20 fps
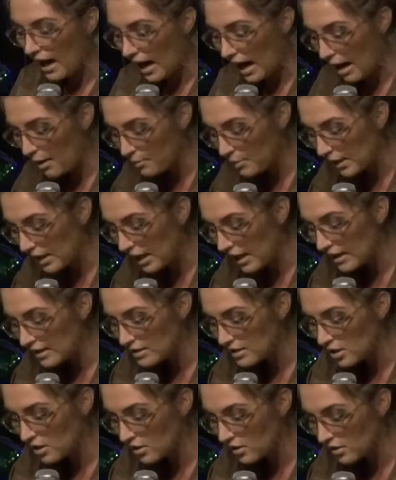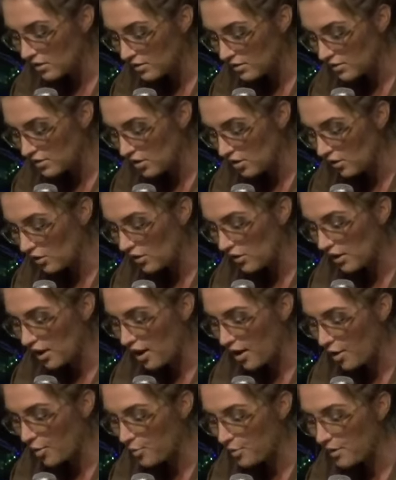I began to, to look
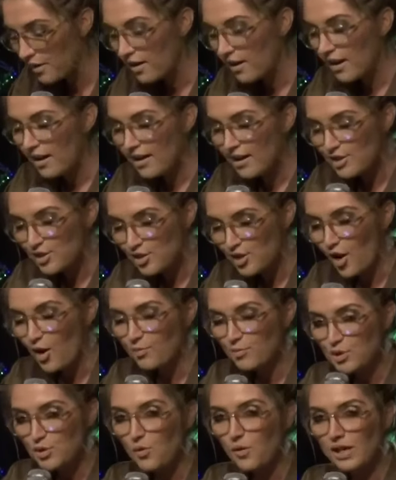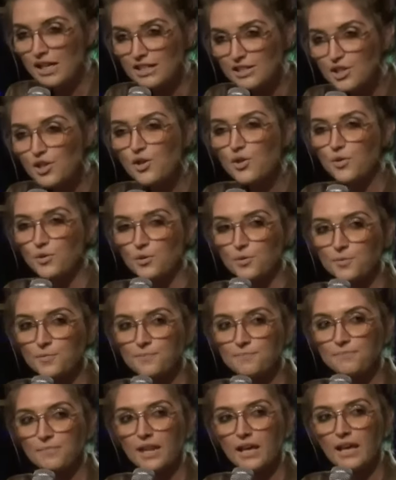up Psalm 22.
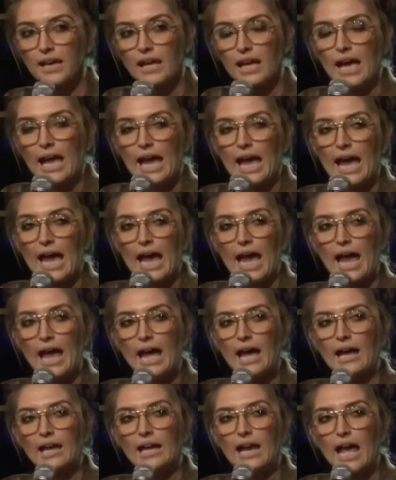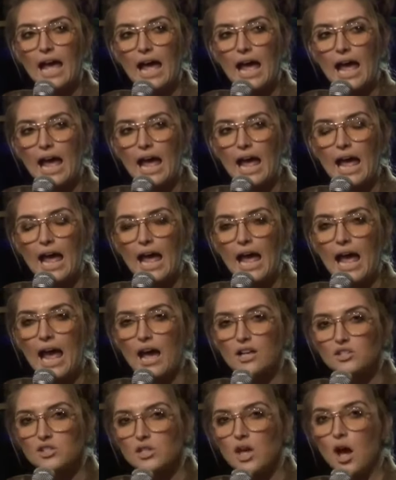And
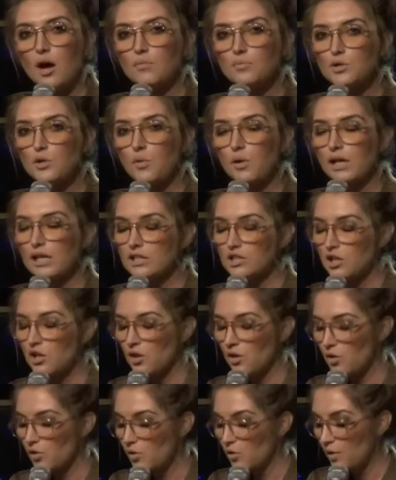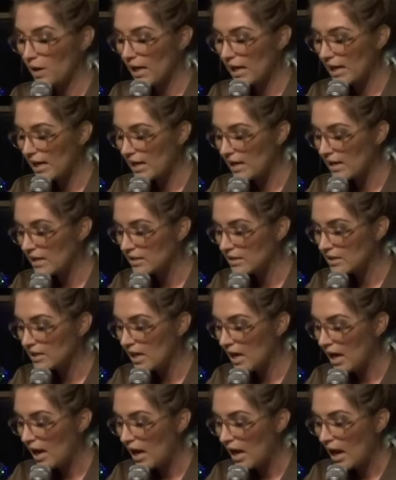Psalm 22 is
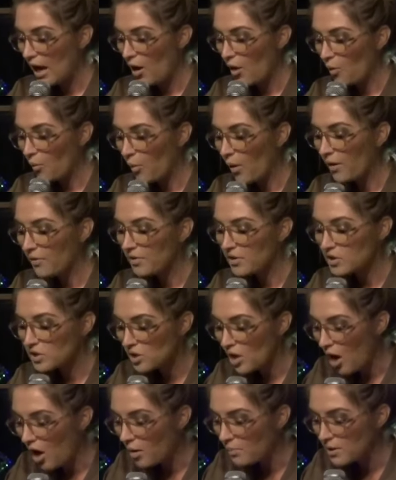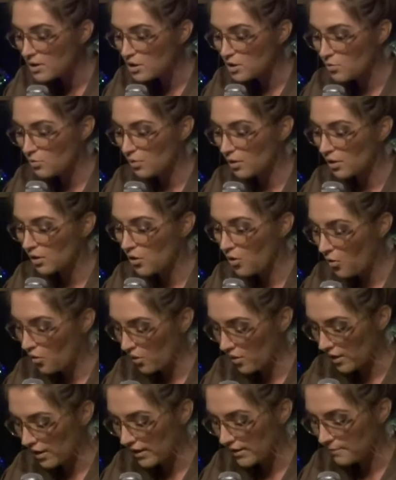what the psalmist
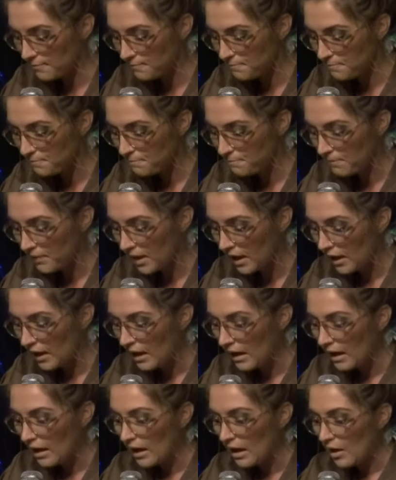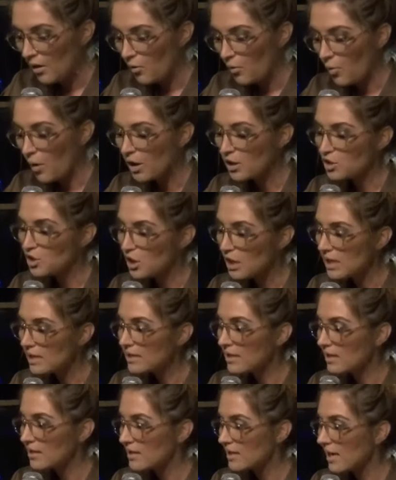recorded, what
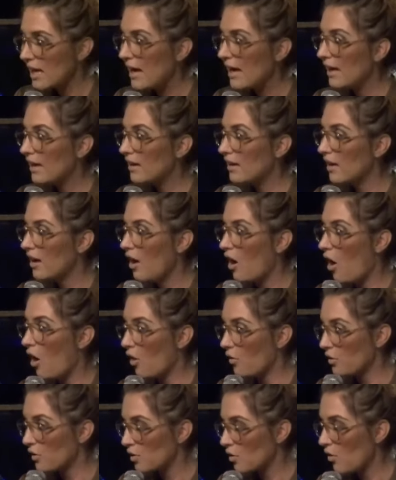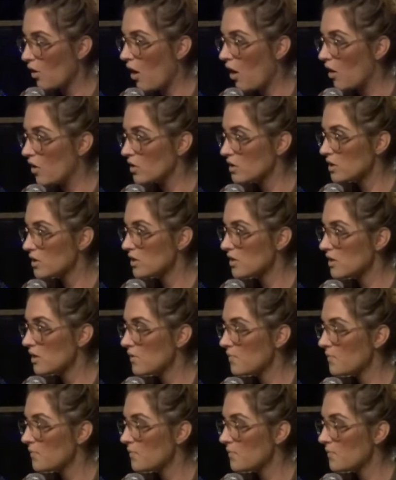Jesus said on the cross.